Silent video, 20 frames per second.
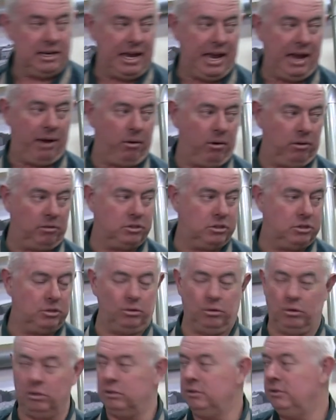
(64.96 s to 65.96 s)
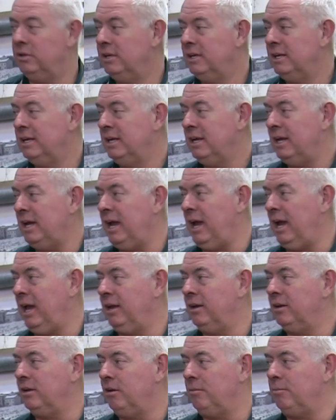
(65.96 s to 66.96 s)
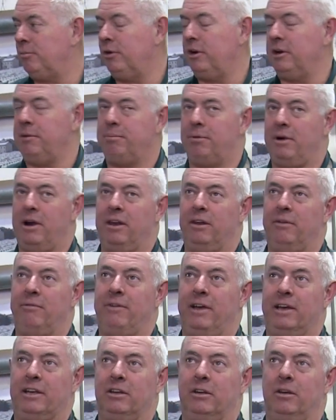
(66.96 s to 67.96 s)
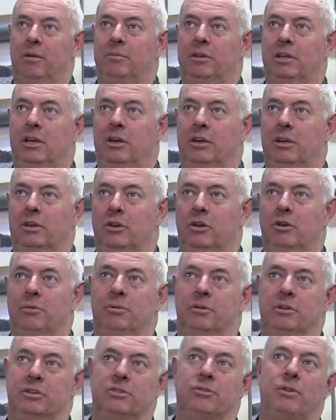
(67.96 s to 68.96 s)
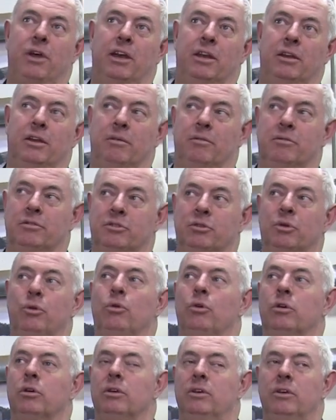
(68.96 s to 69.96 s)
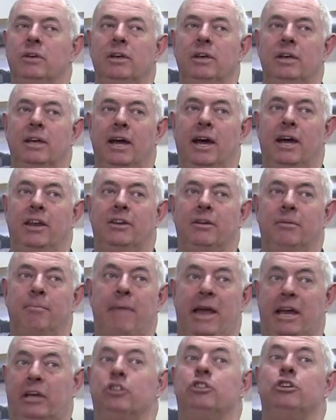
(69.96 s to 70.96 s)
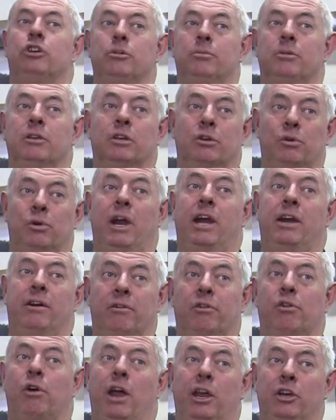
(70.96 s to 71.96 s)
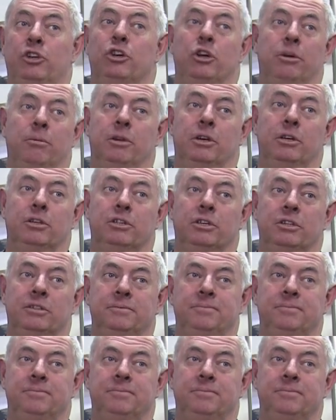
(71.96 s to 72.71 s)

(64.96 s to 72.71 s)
how I was taught, and I'm pretty proud of the fact that I'm the only cooper in Australia that was taught under Max Schubert, the creator of grain tunage.